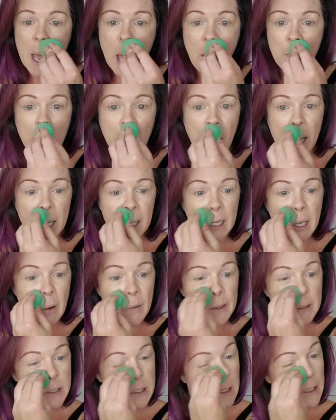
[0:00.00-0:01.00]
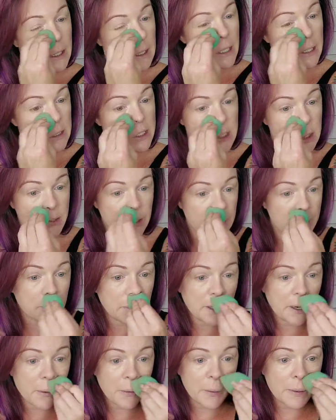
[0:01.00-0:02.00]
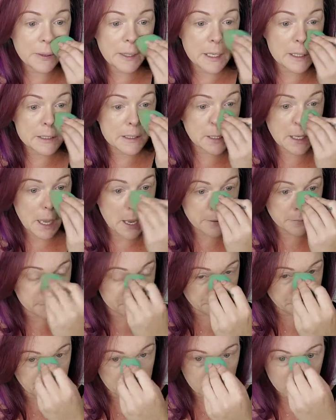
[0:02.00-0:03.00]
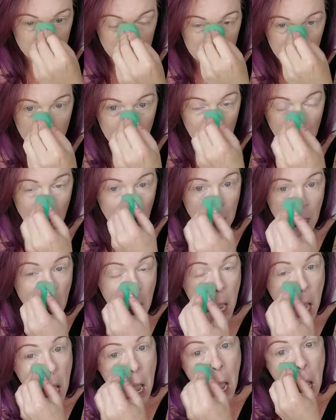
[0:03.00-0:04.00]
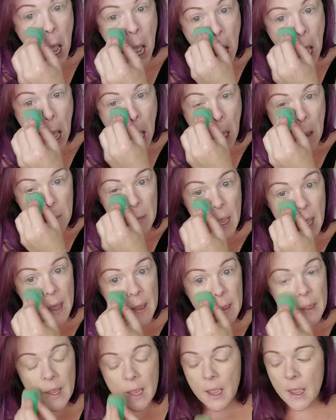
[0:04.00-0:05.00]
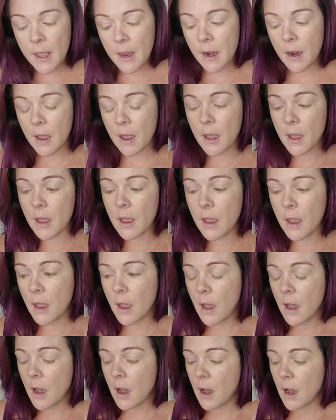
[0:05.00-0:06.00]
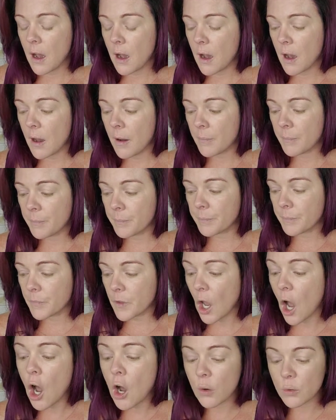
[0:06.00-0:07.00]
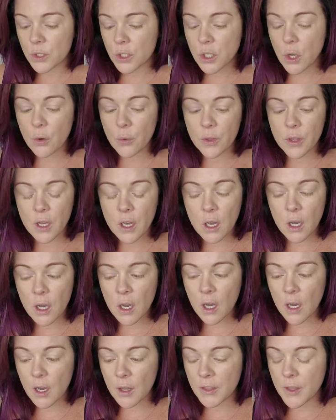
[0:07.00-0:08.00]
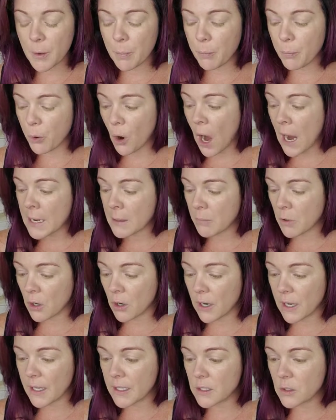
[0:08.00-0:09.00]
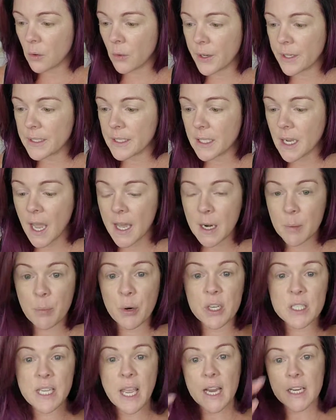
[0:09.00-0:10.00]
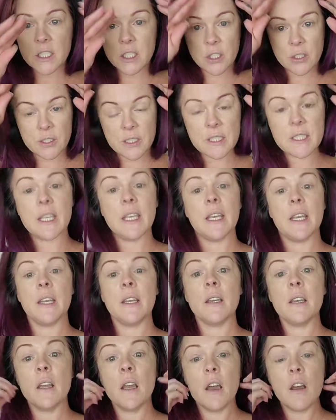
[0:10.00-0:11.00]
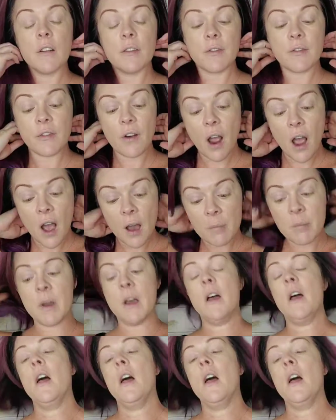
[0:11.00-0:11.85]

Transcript: I'm kind of going to the extreme here with this, okay? And then, so the primer is going to kind of protect your skin from